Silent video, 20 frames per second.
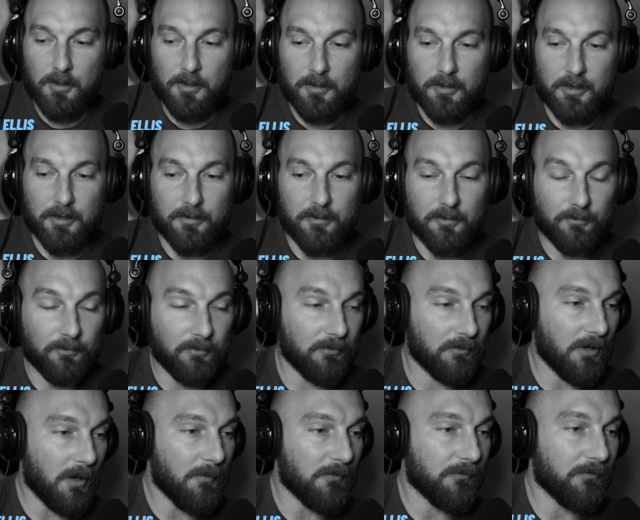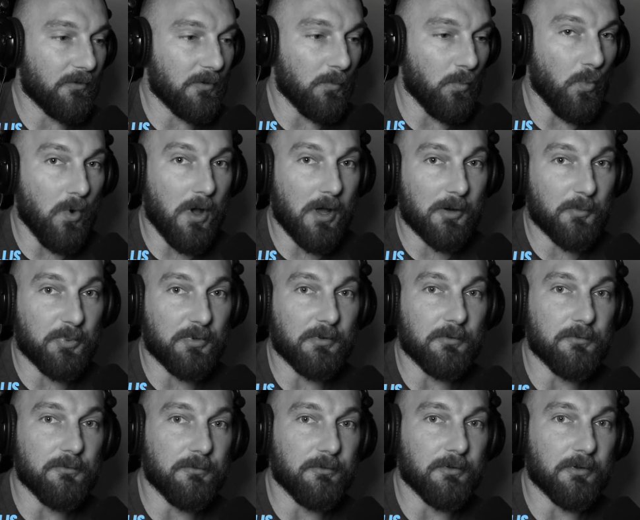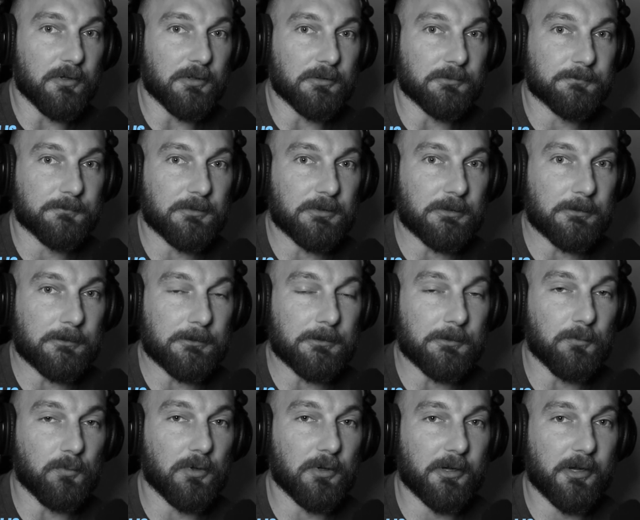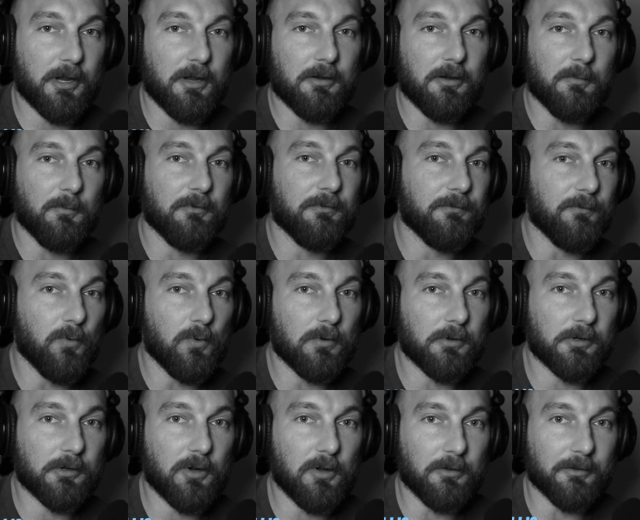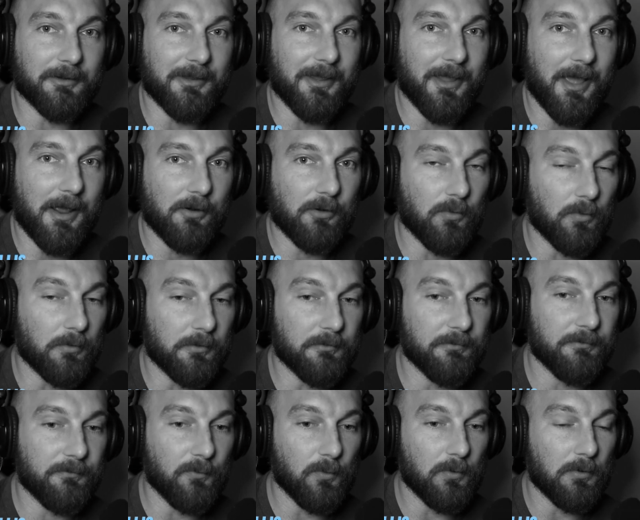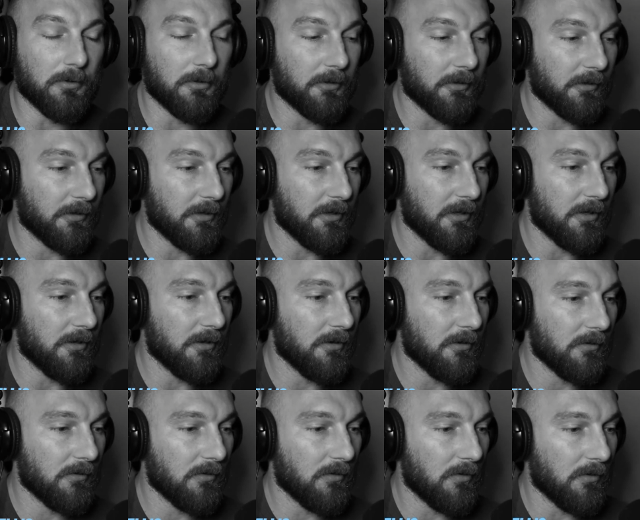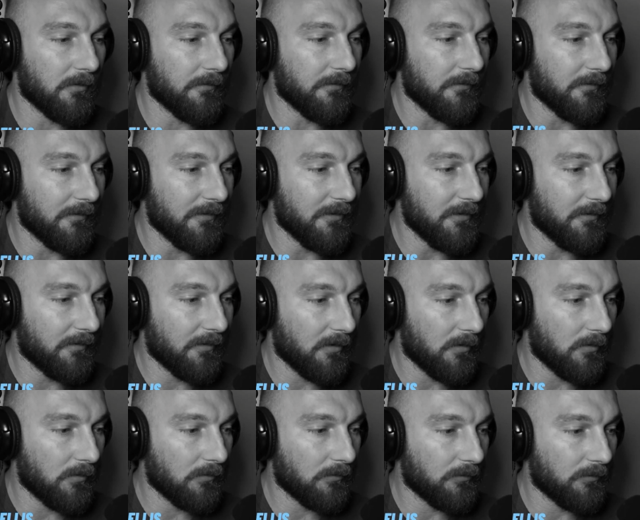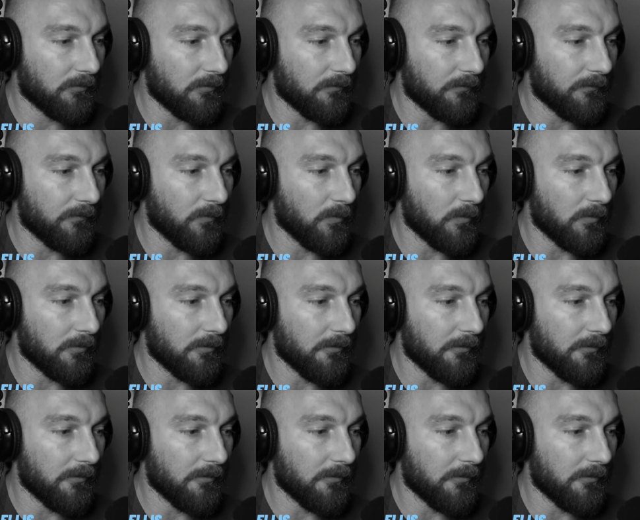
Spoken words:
And this is coming from Wodapalooza, workout number 4 called Category 4. Here are the details for